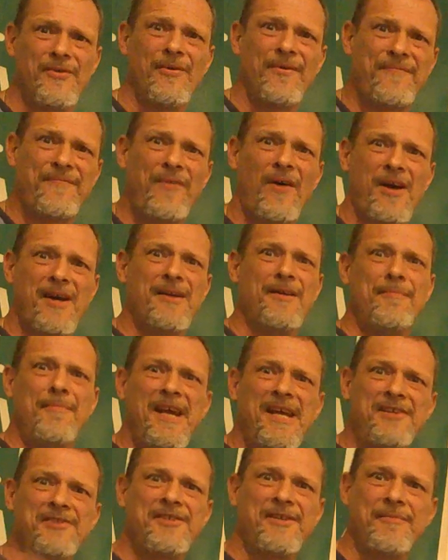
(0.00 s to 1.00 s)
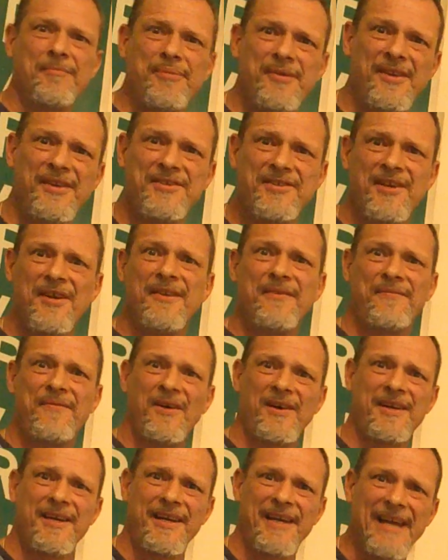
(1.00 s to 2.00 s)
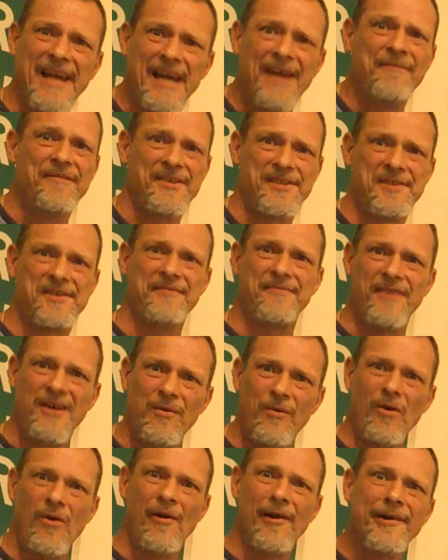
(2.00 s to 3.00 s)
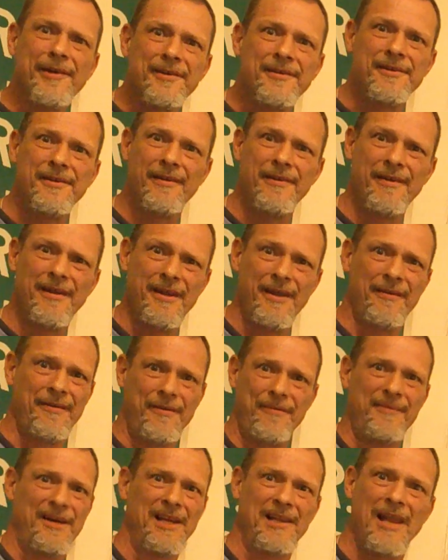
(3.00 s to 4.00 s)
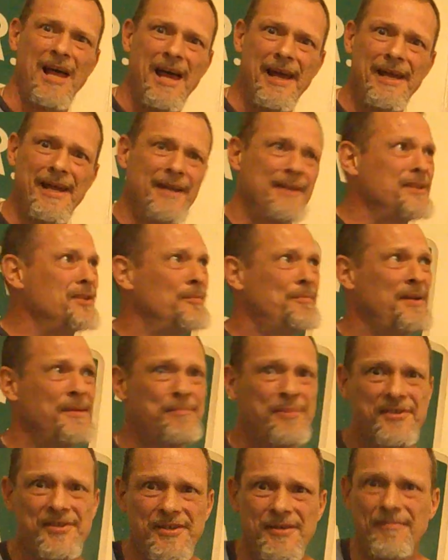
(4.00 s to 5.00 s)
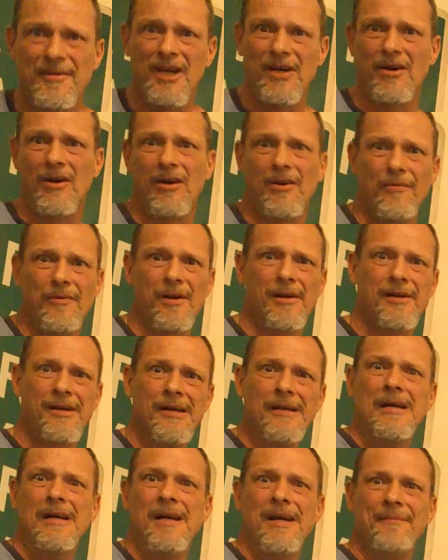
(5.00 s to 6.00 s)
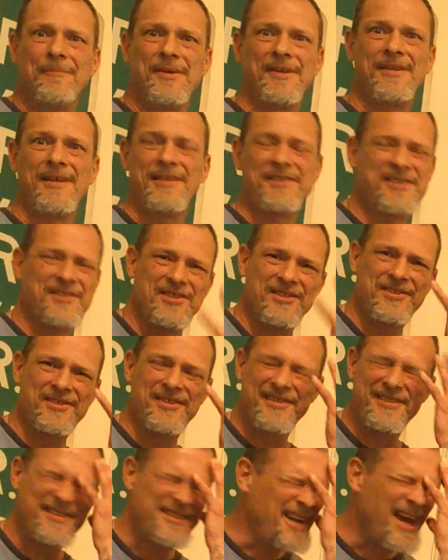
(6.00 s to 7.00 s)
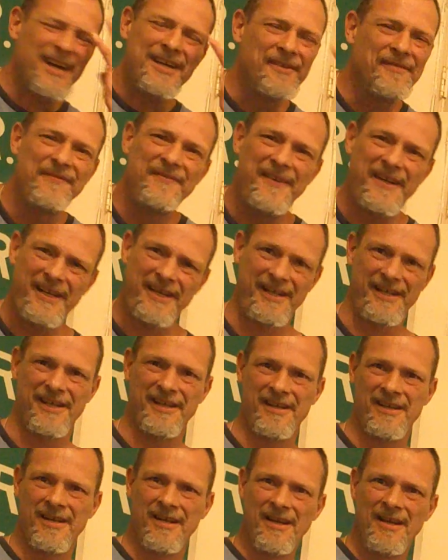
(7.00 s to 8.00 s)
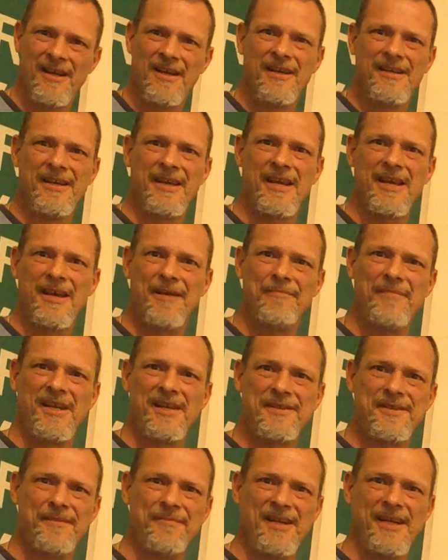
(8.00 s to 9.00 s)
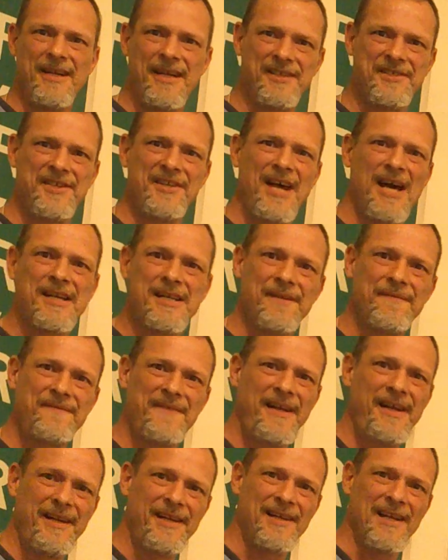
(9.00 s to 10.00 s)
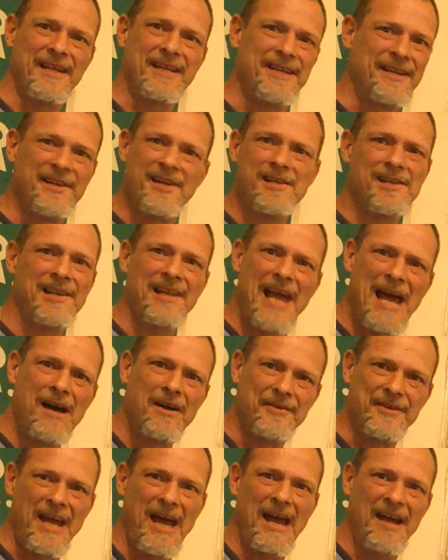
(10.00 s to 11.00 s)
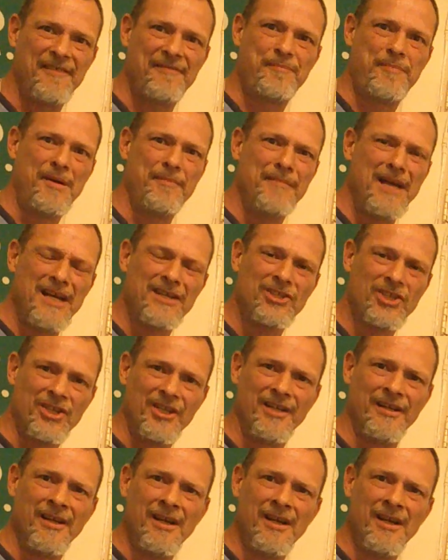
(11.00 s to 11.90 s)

a fucking amazing piece on a fucking canvas if I wanted to. Am I lying? You people see my artwork. But it's just, it's not graffiti. You get me? To me, that's not graffiti. Like, you're not allowed to have permission.